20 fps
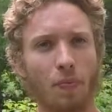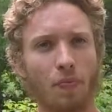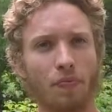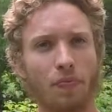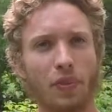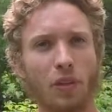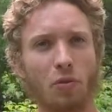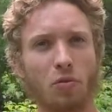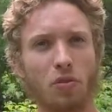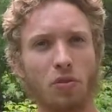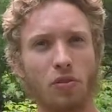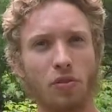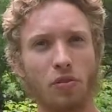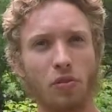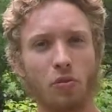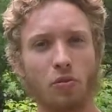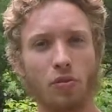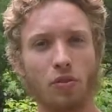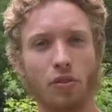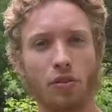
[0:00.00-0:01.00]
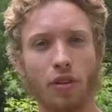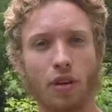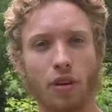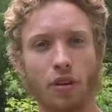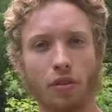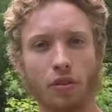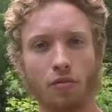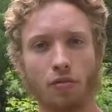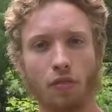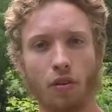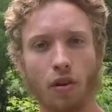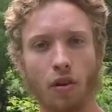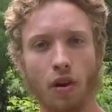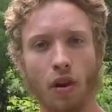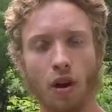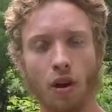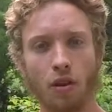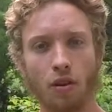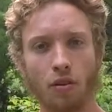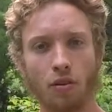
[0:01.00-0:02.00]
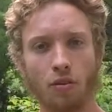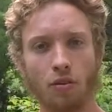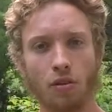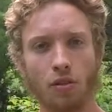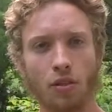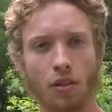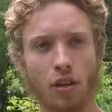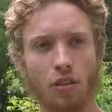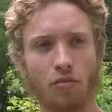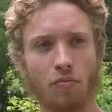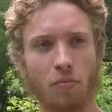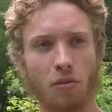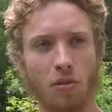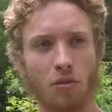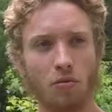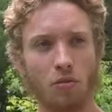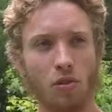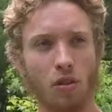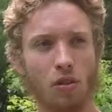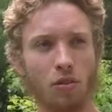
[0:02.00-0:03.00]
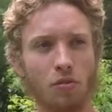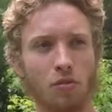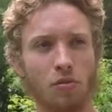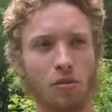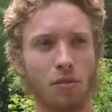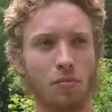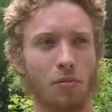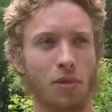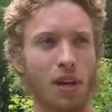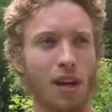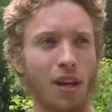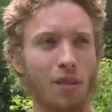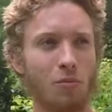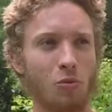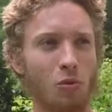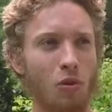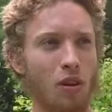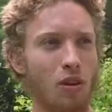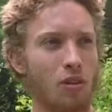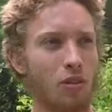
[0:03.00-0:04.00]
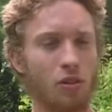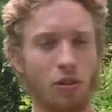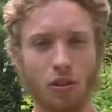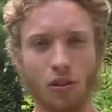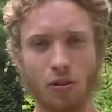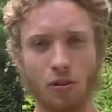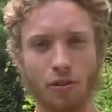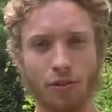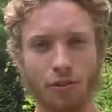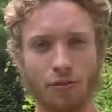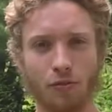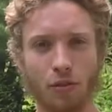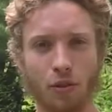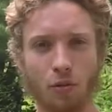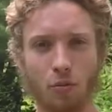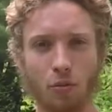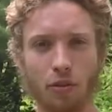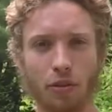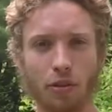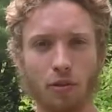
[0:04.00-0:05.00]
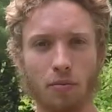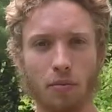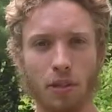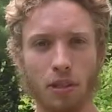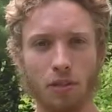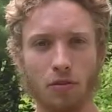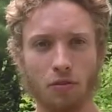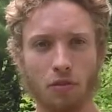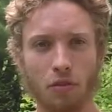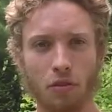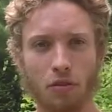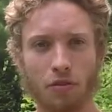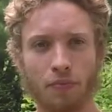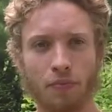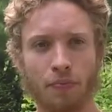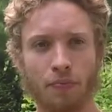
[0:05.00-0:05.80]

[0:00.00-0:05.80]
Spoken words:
there was a lot of hard stuff, but there was also some times where I just started to feel really peaceful